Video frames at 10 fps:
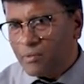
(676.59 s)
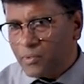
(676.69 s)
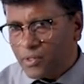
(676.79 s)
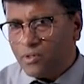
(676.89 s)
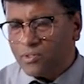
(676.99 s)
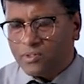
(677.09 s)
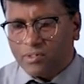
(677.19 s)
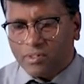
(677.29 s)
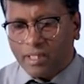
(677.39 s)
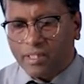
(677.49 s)

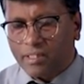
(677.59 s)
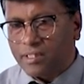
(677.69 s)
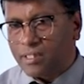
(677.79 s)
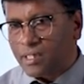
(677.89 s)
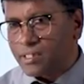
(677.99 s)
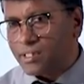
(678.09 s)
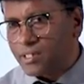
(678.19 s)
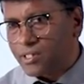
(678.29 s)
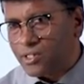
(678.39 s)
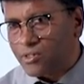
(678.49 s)
Because there is a
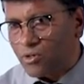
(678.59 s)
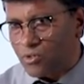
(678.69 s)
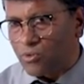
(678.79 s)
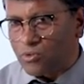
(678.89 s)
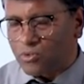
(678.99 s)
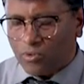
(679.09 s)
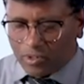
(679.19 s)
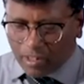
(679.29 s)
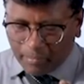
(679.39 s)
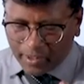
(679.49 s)
consideration or no. So
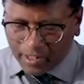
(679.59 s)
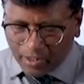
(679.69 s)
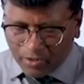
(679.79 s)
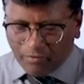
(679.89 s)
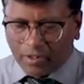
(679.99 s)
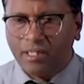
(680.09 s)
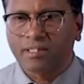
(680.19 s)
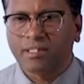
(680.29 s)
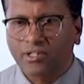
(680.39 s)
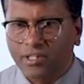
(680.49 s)
on the basis of the
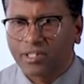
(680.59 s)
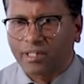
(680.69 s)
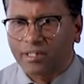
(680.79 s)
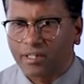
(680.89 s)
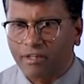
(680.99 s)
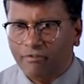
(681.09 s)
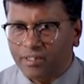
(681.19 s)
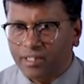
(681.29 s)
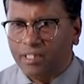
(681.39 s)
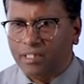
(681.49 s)
consideration, if we
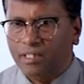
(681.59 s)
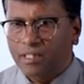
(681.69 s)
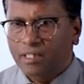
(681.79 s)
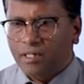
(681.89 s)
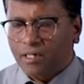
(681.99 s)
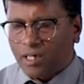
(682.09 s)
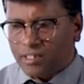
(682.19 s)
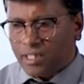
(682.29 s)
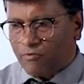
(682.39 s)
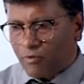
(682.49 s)
see
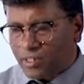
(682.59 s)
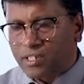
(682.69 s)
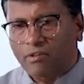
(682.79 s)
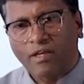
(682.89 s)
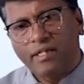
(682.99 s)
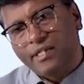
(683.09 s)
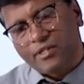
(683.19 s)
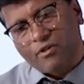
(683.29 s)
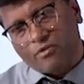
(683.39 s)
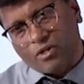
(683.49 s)
that what is the
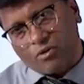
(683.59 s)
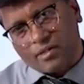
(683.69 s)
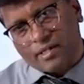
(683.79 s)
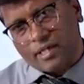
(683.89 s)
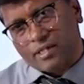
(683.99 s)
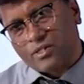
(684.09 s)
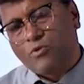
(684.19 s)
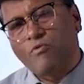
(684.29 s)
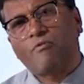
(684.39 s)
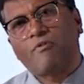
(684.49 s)
validity of the contract,
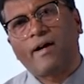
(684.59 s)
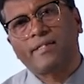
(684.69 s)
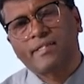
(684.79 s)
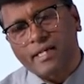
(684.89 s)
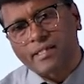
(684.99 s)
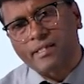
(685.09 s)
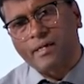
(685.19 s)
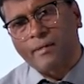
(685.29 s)
you will find that